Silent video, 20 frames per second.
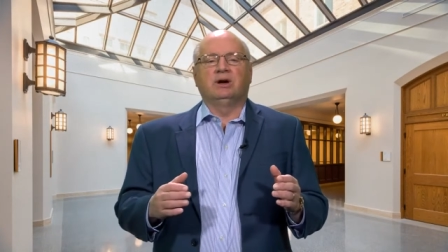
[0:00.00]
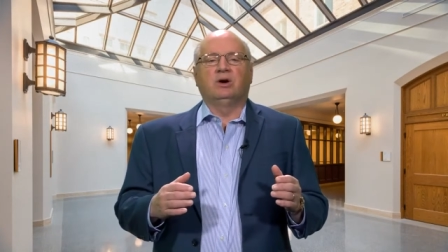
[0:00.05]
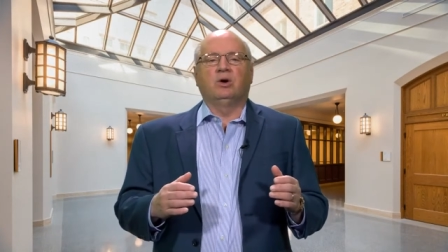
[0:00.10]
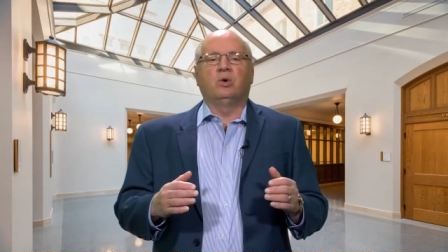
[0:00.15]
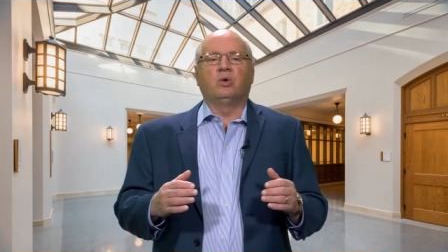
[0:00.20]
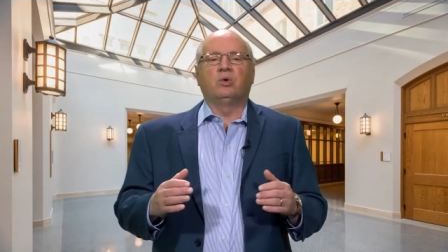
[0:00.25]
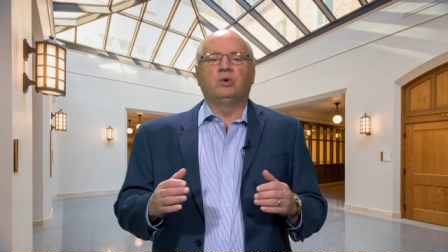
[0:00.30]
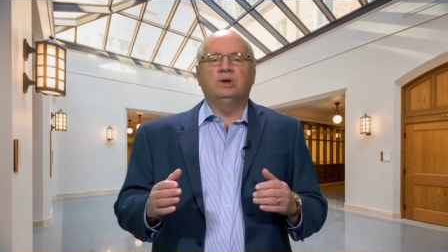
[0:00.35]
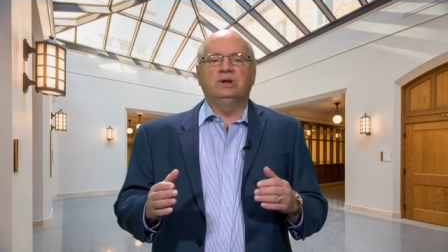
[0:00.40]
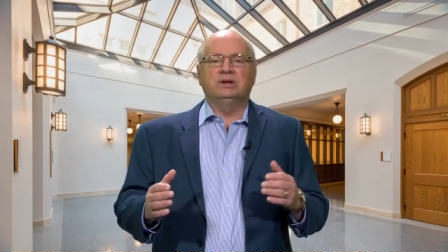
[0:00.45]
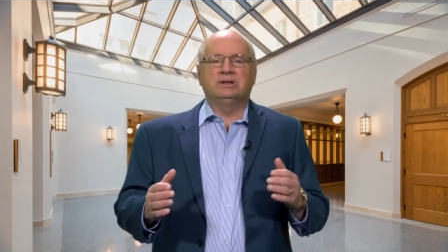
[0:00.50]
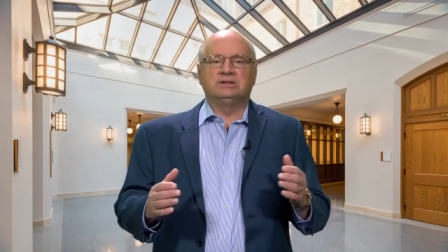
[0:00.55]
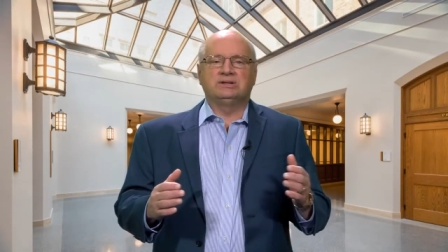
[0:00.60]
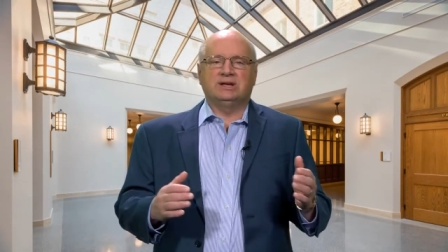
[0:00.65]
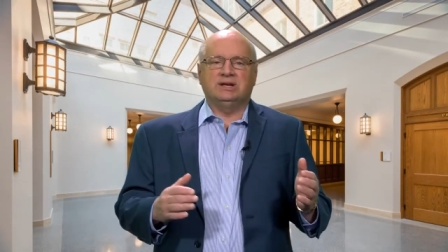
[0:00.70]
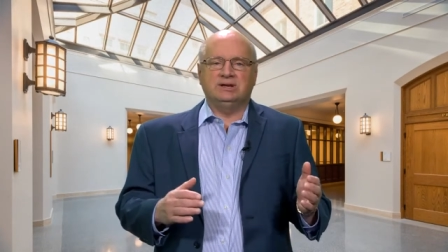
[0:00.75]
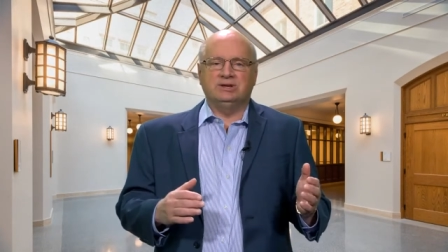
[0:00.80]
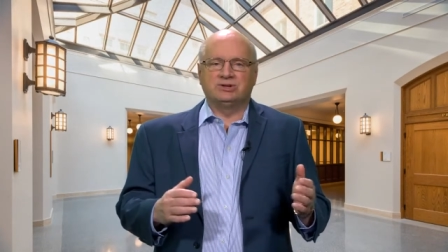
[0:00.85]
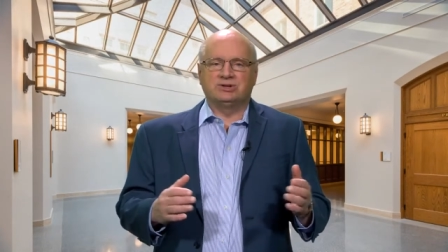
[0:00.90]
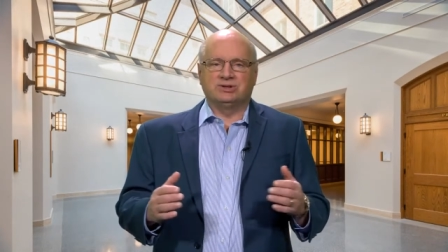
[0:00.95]

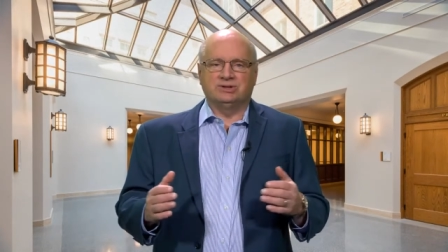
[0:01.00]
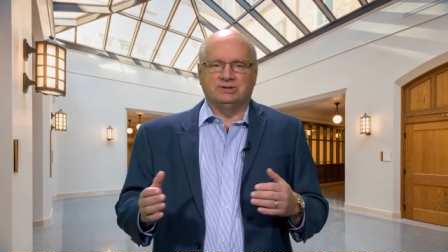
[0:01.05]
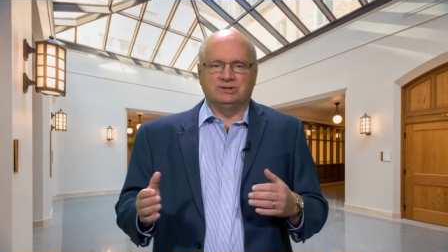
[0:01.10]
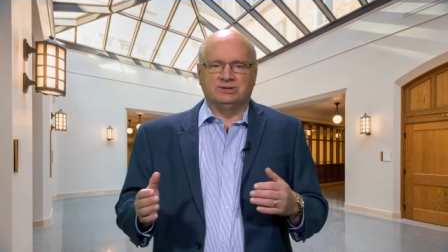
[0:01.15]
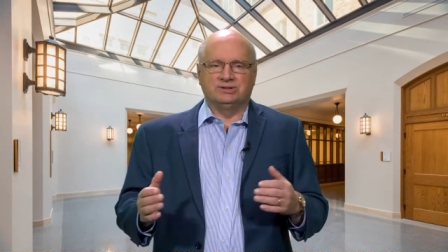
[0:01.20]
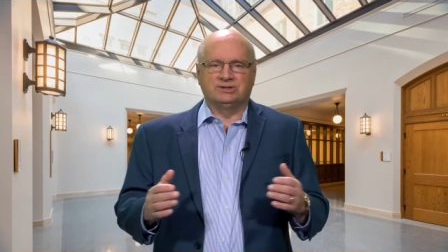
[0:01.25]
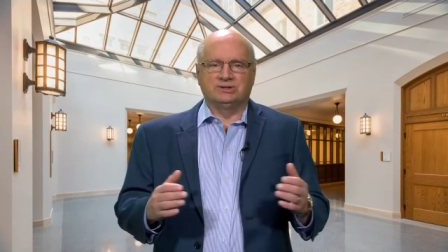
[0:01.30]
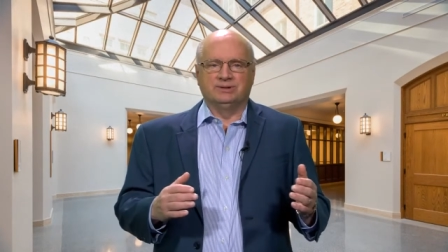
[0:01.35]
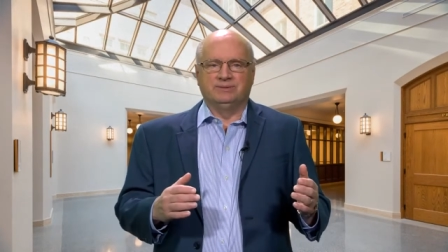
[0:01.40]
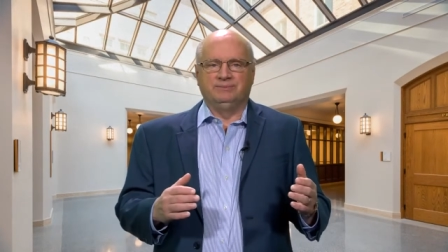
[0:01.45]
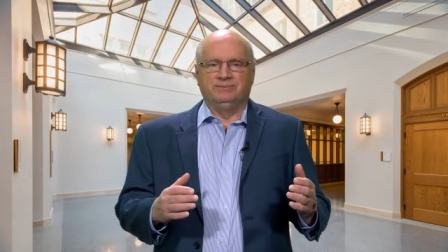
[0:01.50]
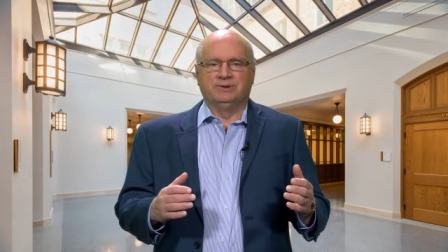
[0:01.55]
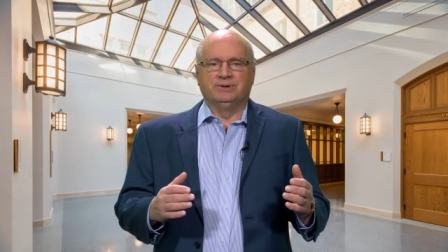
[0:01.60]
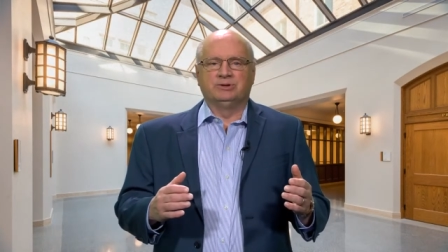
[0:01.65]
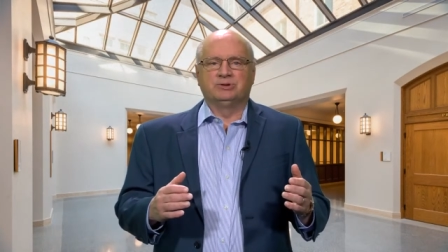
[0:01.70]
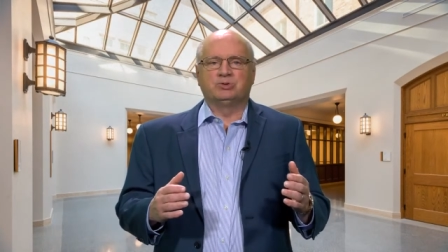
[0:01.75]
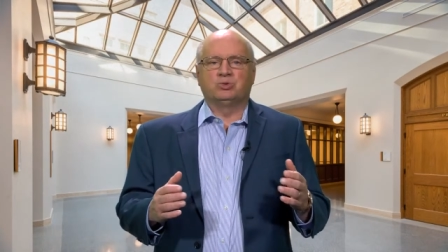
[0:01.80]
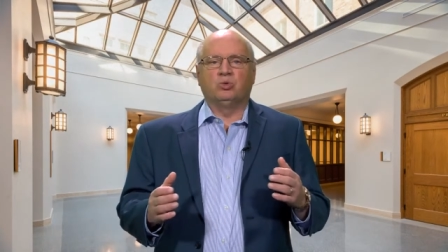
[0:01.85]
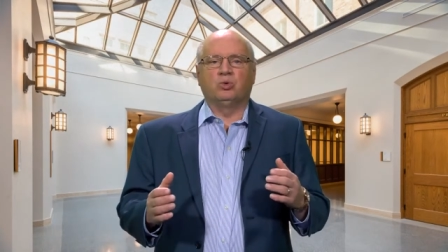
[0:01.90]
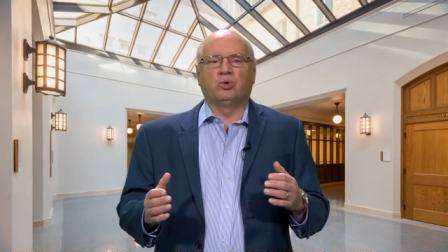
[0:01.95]
orientations
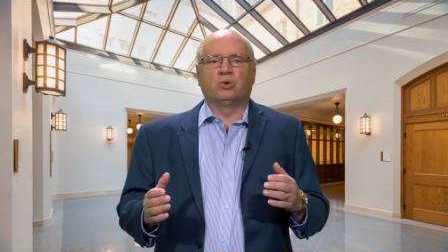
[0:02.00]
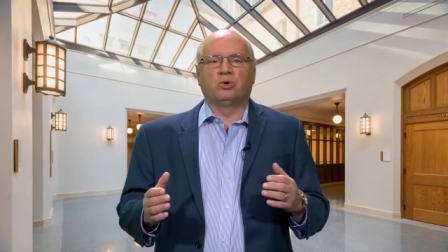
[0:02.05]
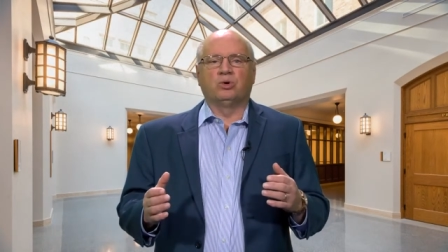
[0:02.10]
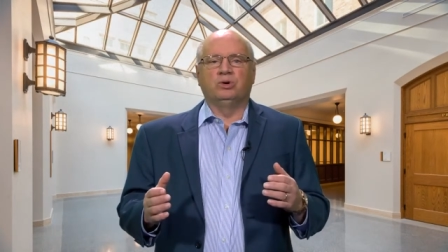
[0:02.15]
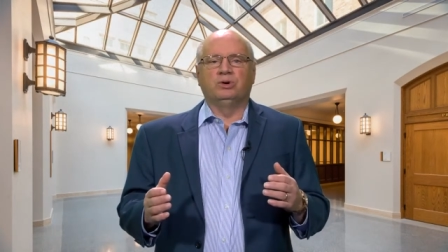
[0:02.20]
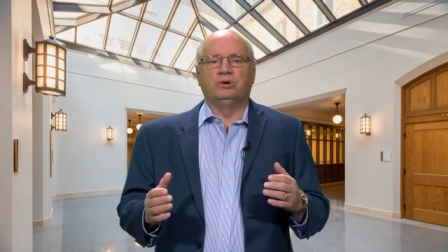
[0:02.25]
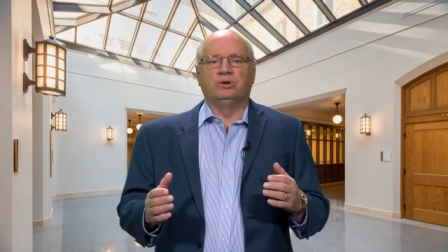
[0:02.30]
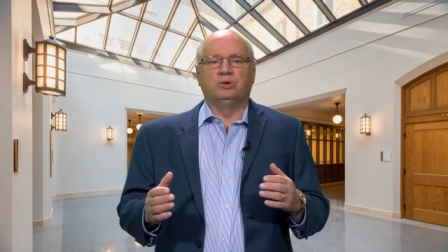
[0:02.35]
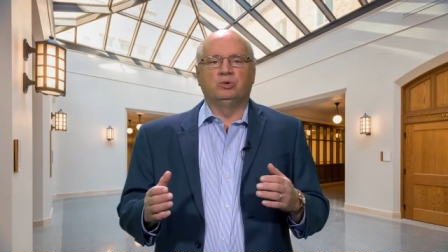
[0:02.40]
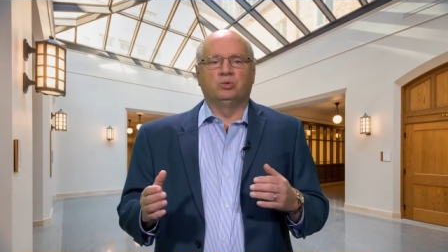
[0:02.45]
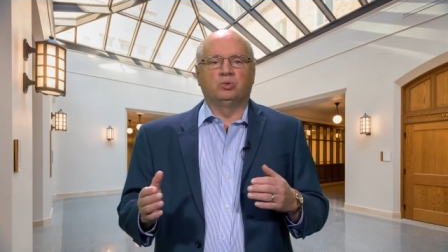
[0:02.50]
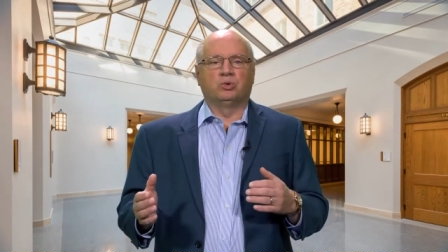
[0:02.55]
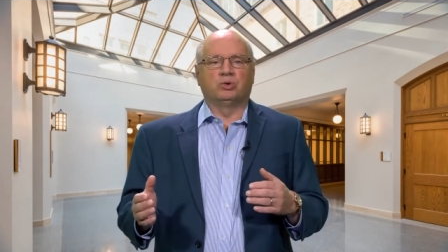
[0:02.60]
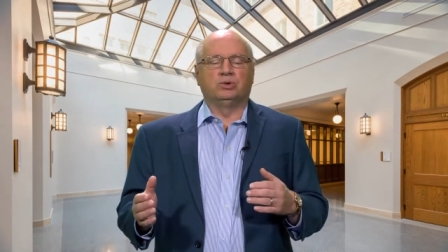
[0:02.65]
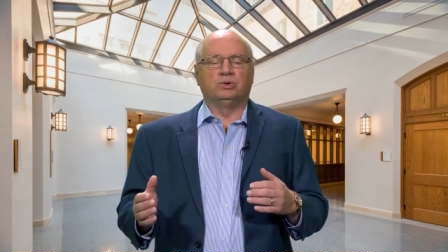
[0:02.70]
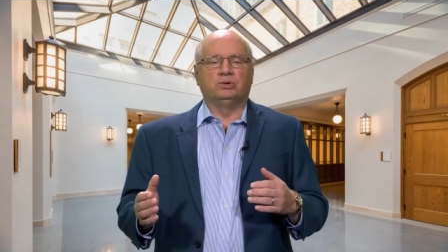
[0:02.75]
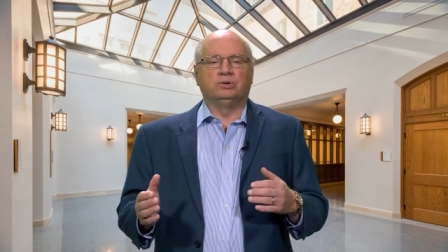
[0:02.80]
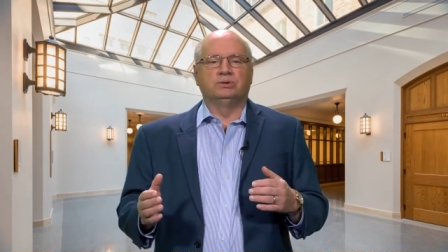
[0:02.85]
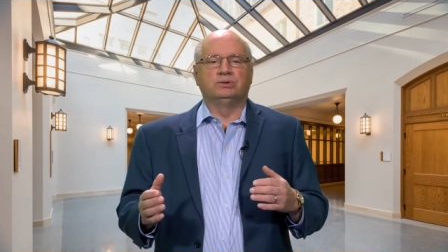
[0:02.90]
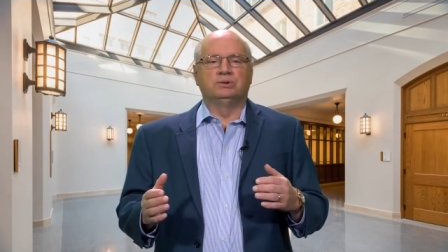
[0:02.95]
toward the
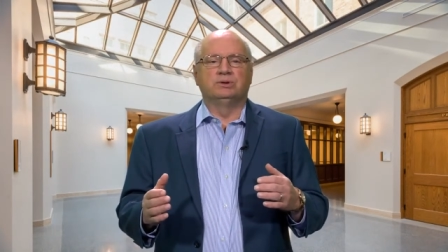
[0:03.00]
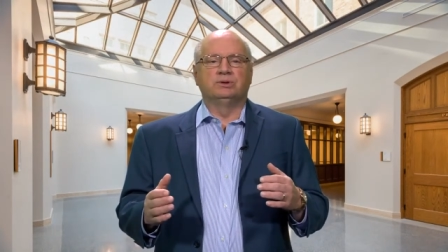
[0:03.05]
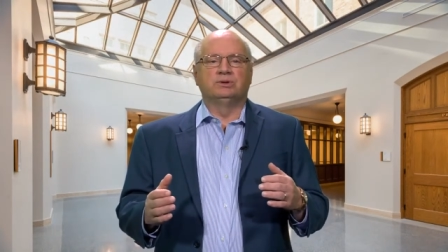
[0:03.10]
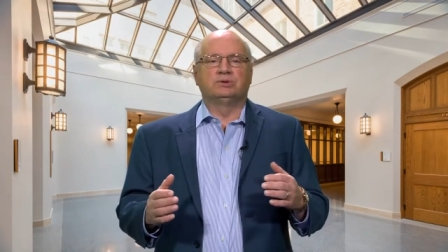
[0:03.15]
world,